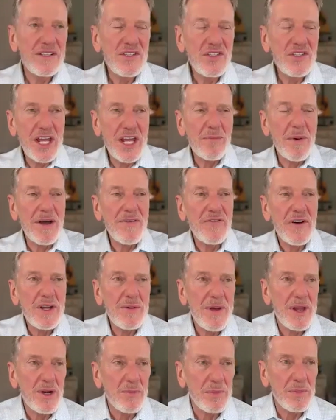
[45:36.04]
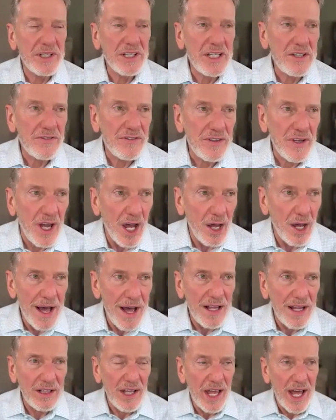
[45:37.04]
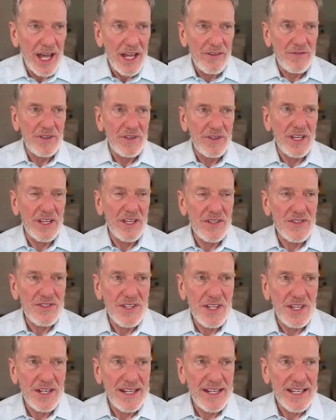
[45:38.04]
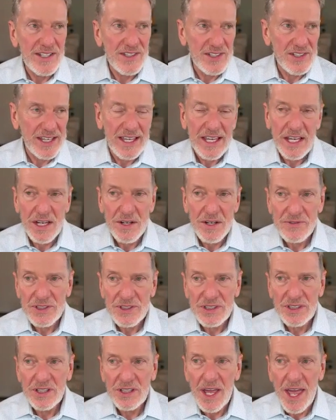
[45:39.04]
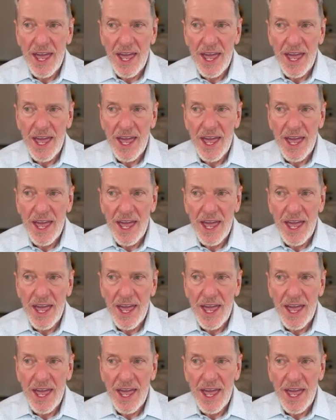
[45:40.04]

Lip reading: Shannon, my fundamental belief about life is that it's a gift